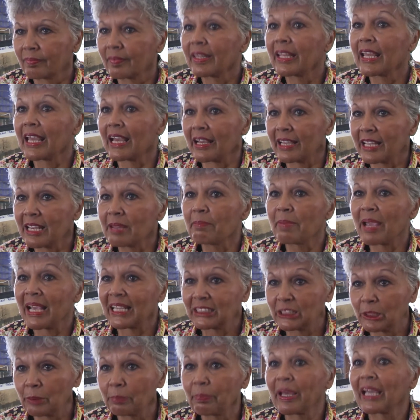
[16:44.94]
Yeah,
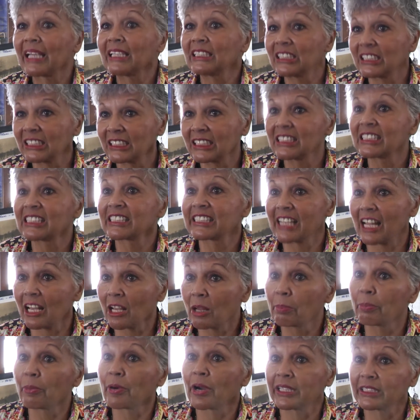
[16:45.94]
Emancipation
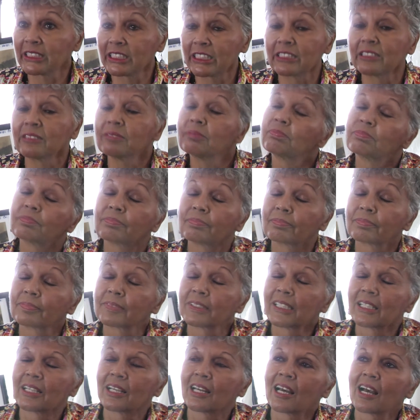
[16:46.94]
Celebration
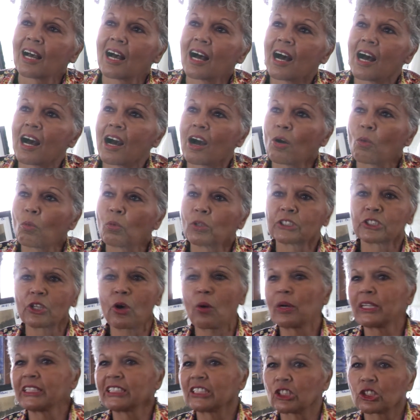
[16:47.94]
was
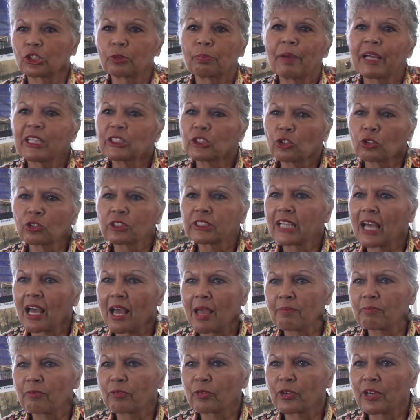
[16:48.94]
always a special
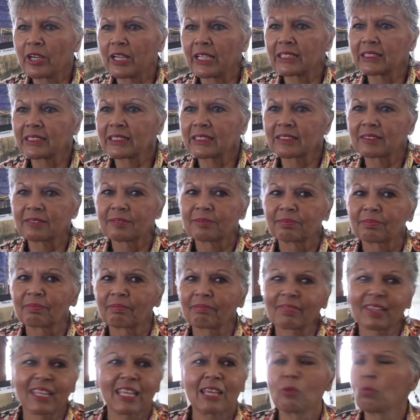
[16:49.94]
time for us.
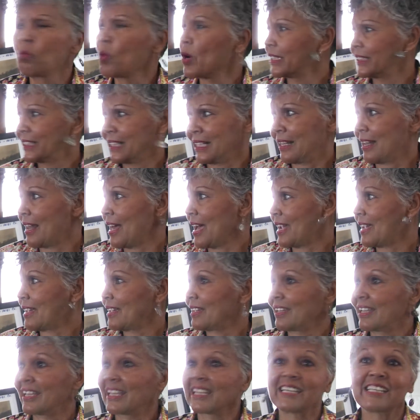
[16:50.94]
It wasn't like
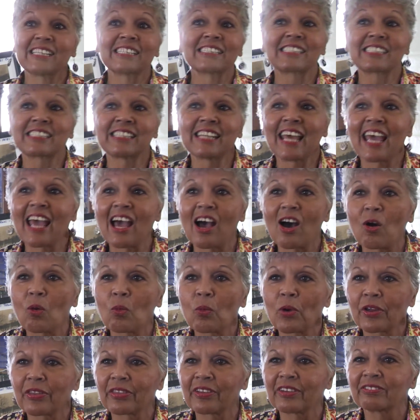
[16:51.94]
it is now
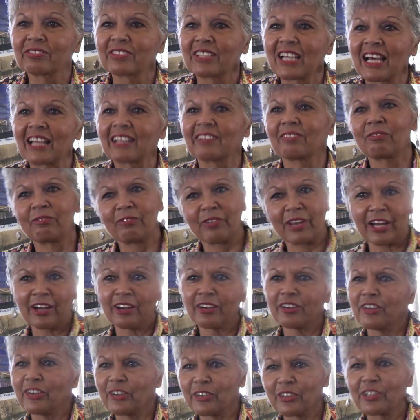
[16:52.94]
where they've got
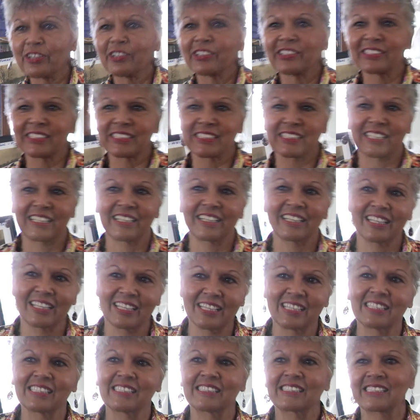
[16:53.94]
vendors and
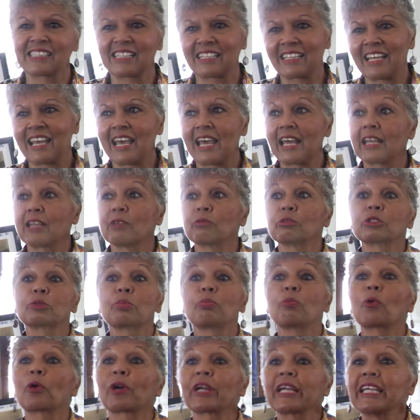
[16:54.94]
this and that, and it was
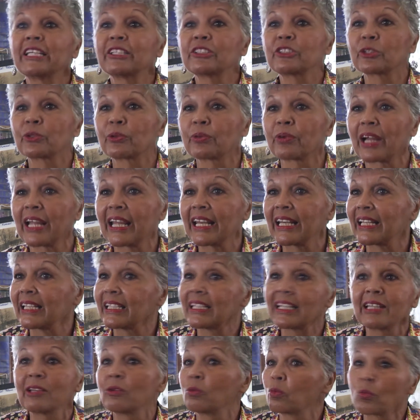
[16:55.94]
more integrated.
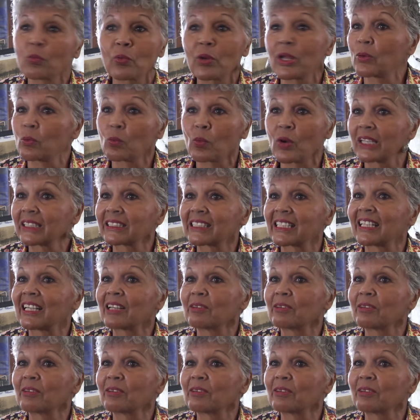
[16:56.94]
It wasn't.